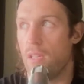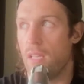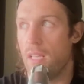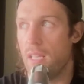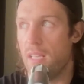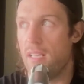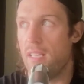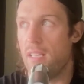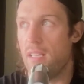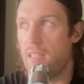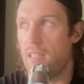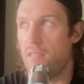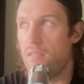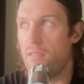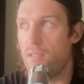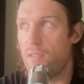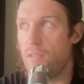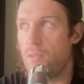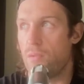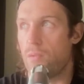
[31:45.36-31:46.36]
any
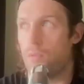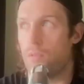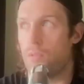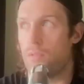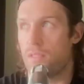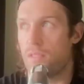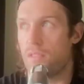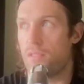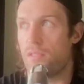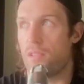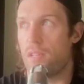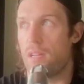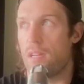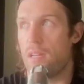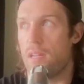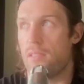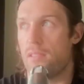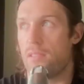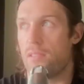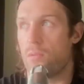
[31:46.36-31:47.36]
individual
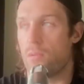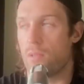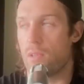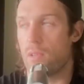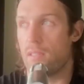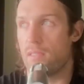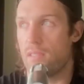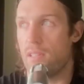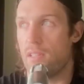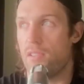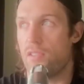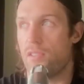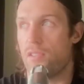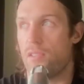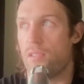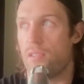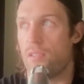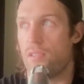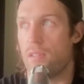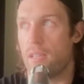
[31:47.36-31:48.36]
centralized
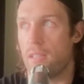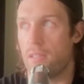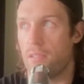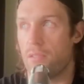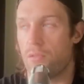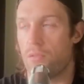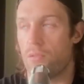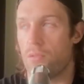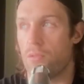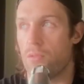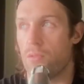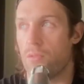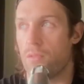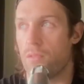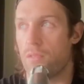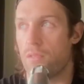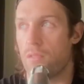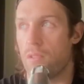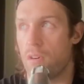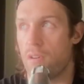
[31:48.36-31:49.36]
organization that
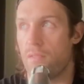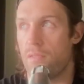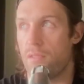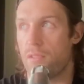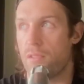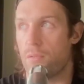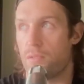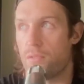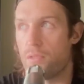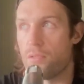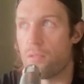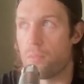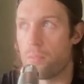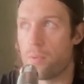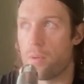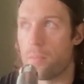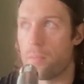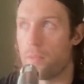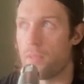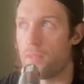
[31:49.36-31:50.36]
controls artificial general
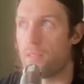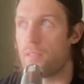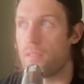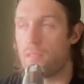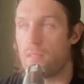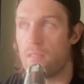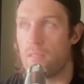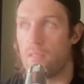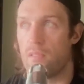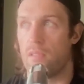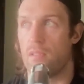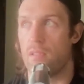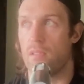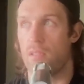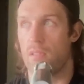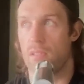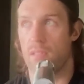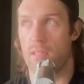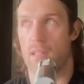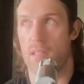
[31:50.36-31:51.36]
purpose
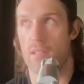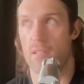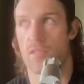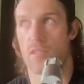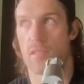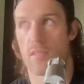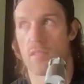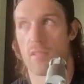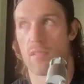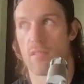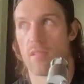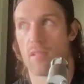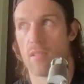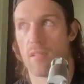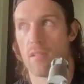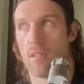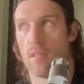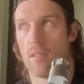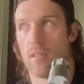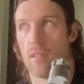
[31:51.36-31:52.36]
intelligence
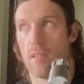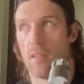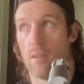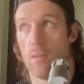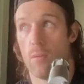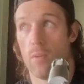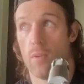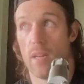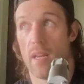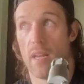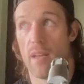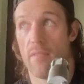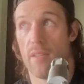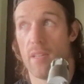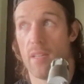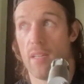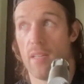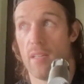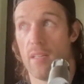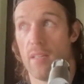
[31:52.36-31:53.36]
would have
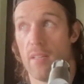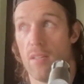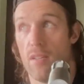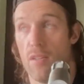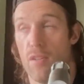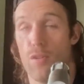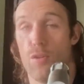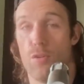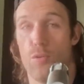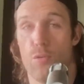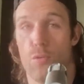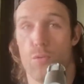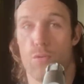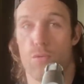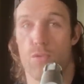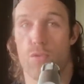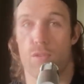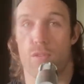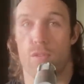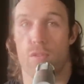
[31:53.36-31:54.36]
a
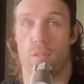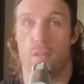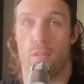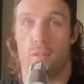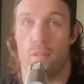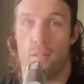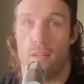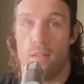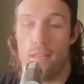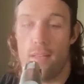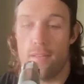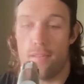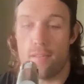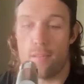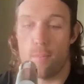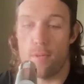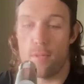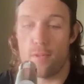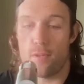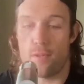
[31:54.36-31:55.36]
huge
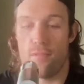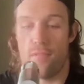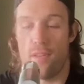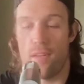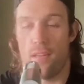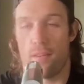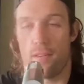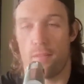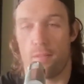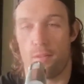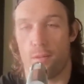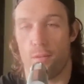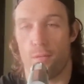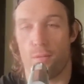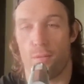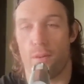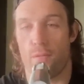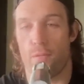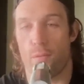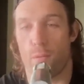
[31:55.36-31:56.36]
asymmetric advantage
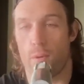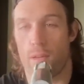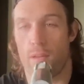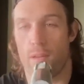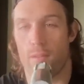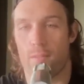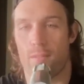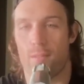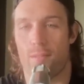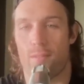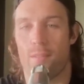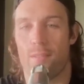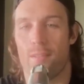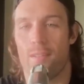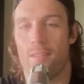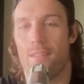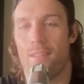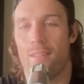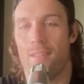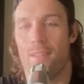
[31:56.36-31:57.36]
over everyone else.
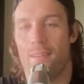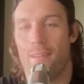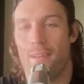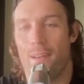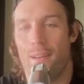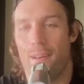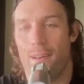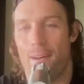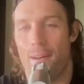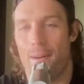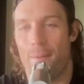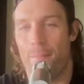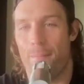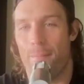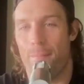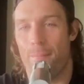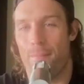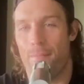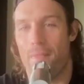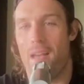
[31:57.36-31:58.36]

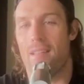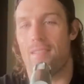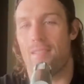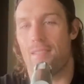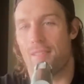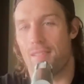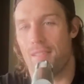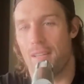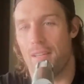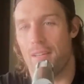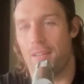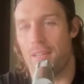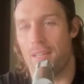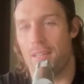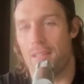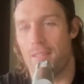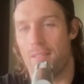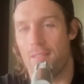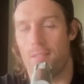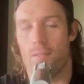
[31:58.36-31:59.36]
Um, that's scary.
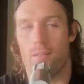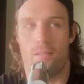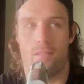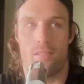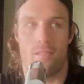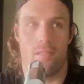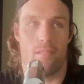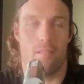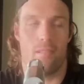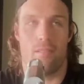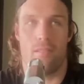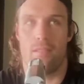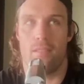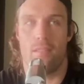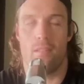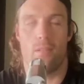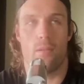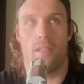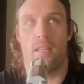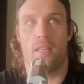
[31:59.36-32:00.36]
So it's, you
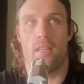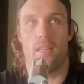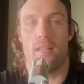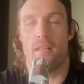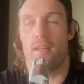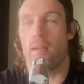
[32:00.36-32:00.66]
know, again,